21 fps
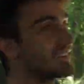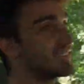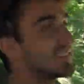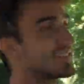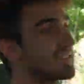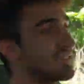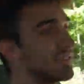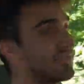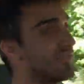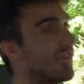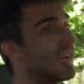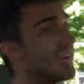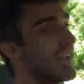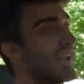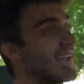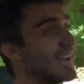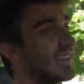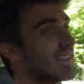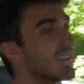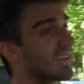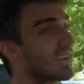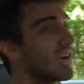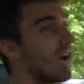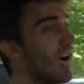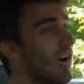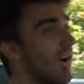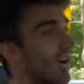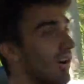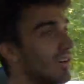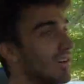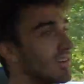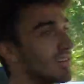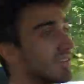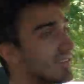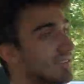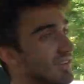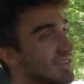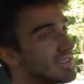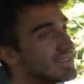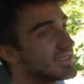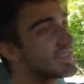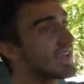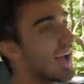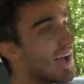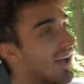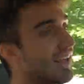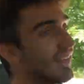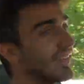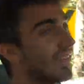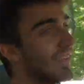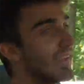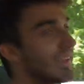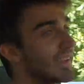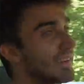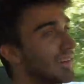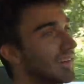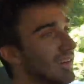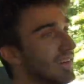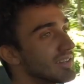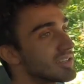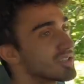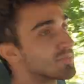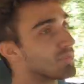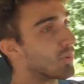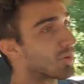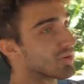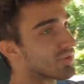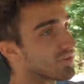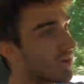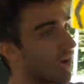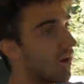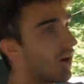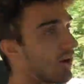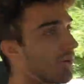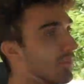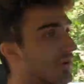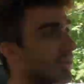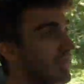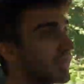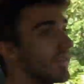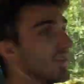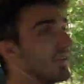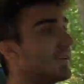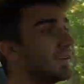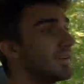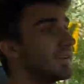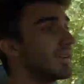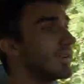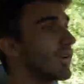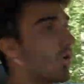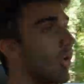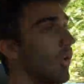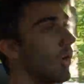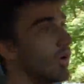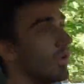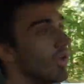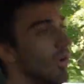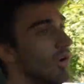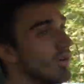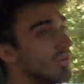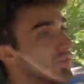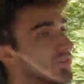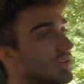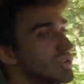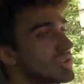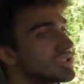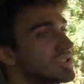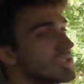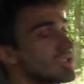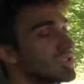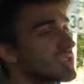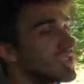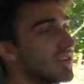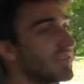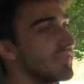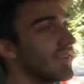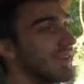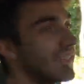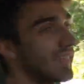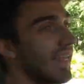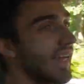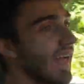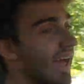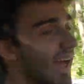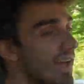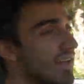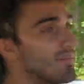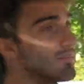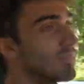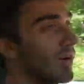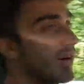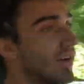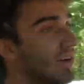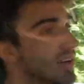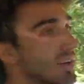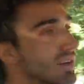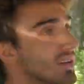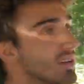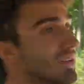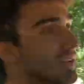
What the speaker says: It's a fun handling car. It's not like a sports car with coilovers and stuff like that, but